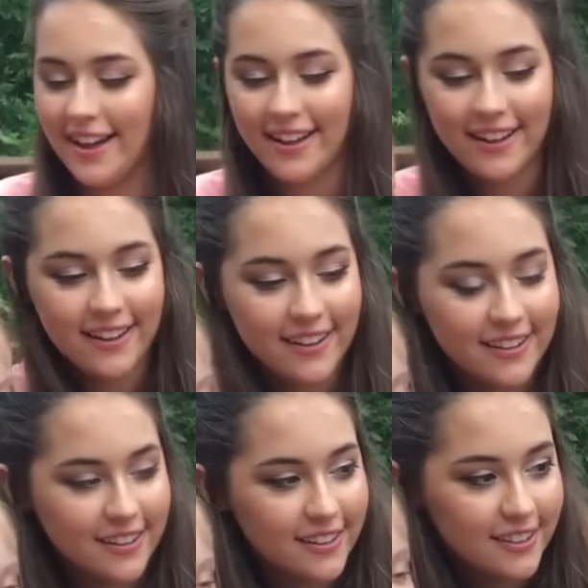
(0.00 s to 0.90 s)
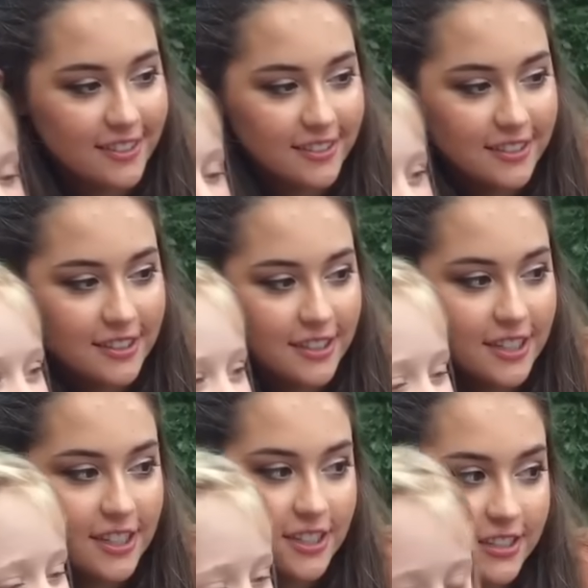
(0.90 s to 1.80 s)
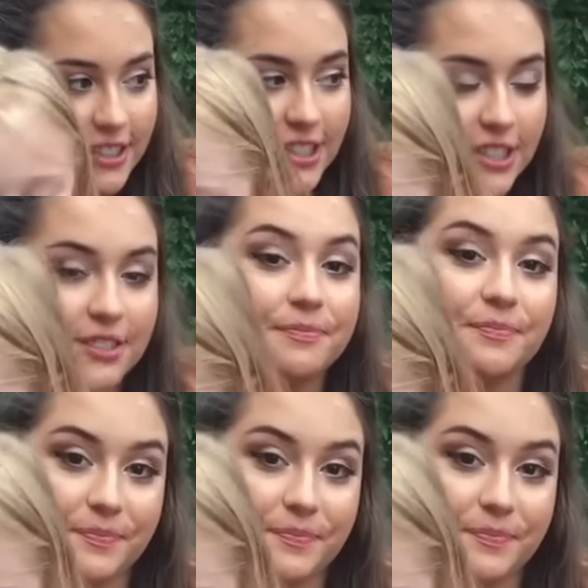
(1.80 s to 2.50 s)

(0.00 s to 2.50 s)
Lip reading: (silent)